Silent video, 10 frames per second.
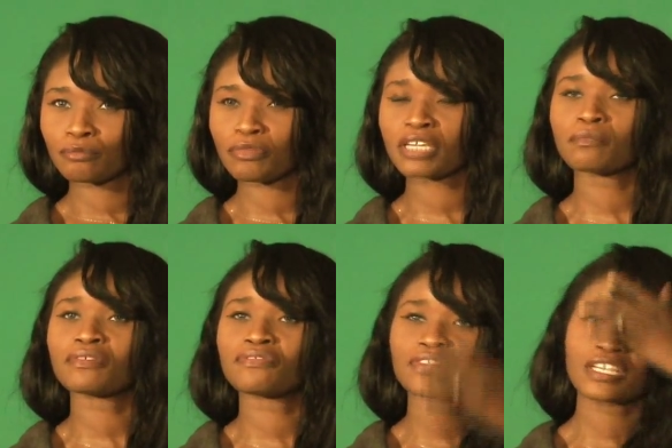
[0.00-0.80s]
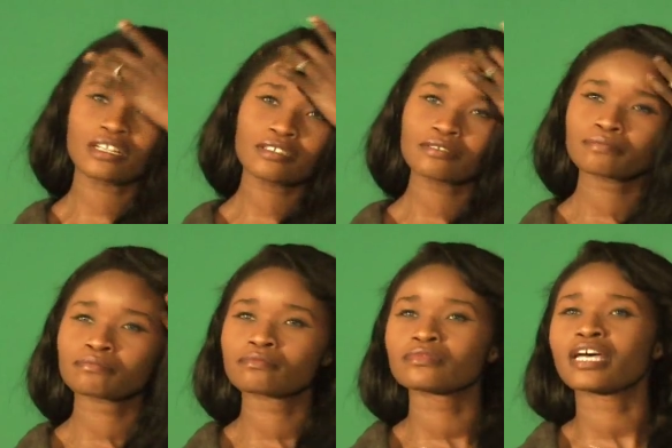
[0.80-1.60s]
Make me feel,
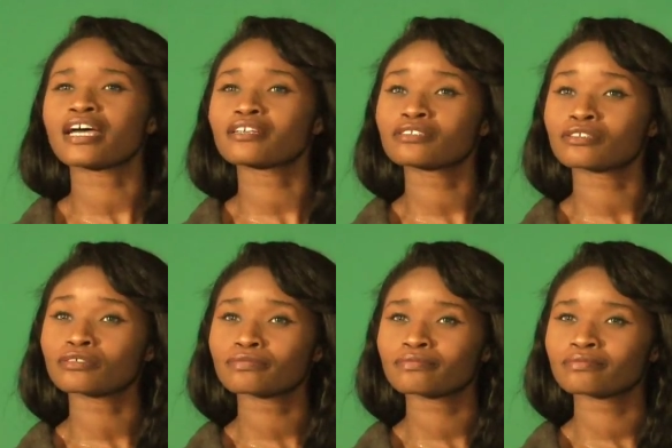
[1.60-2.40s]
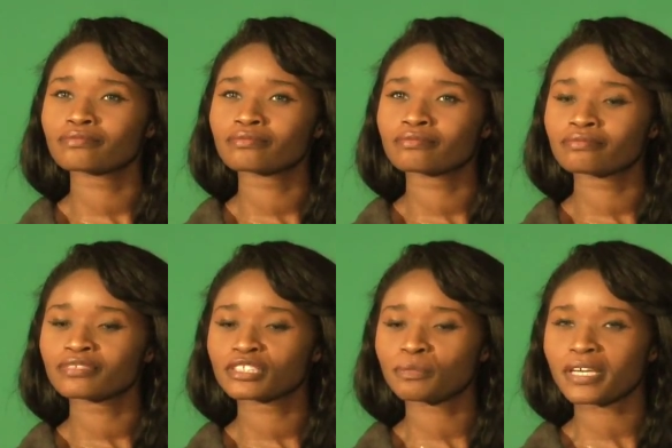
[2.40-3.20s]
I don't know,
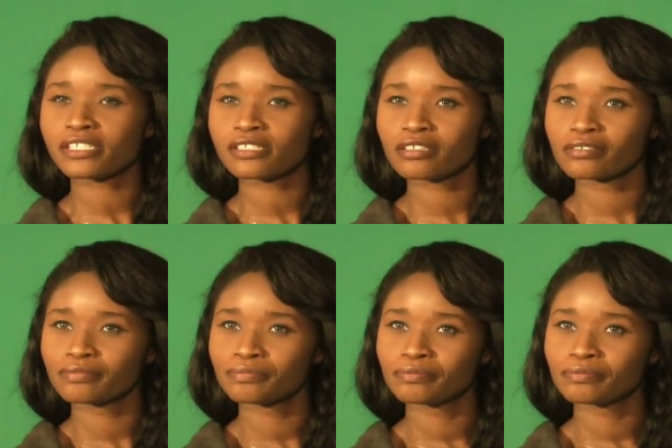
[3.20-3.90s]
special?